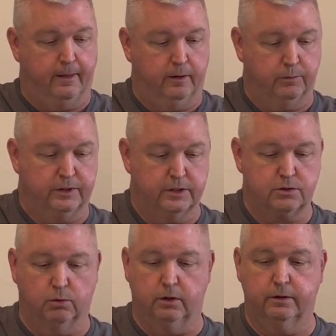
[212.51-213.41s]
And with
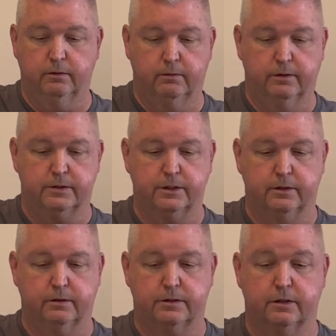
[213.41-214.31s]
this one, it's
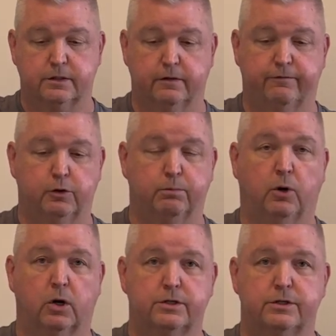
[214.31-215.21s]
in a few
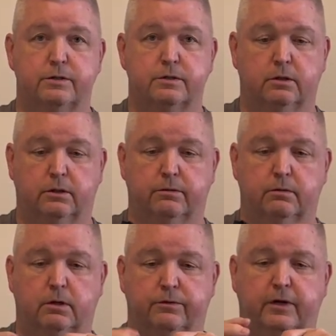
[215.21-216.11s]
parts, so
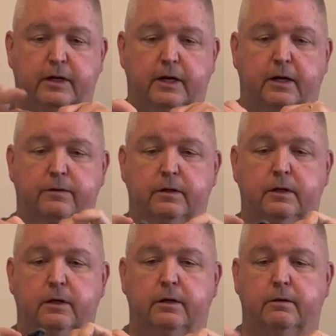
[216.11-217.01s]
I'll take out
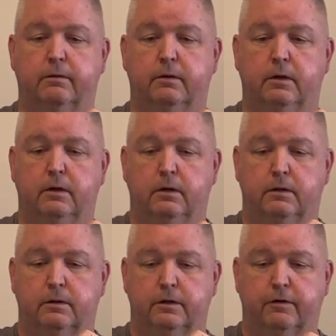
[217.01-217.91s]
the
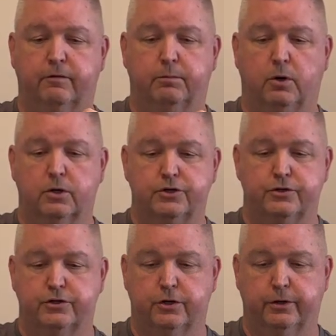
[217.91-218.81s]
different parts
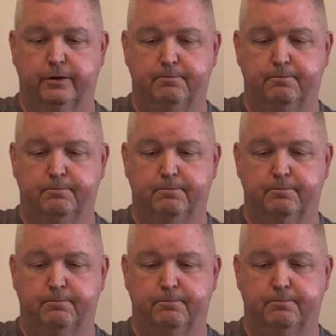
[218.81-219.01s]
and show you.